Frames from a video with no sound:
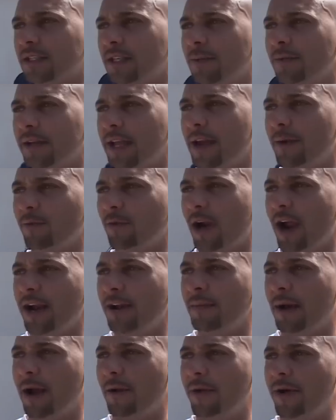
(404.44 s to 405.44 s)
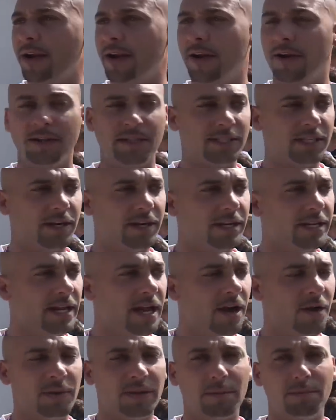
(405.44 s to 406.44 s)
Someone came right in my window and started
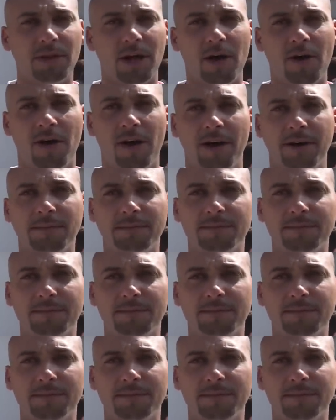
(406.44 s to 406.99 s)
yelling with a blowhard.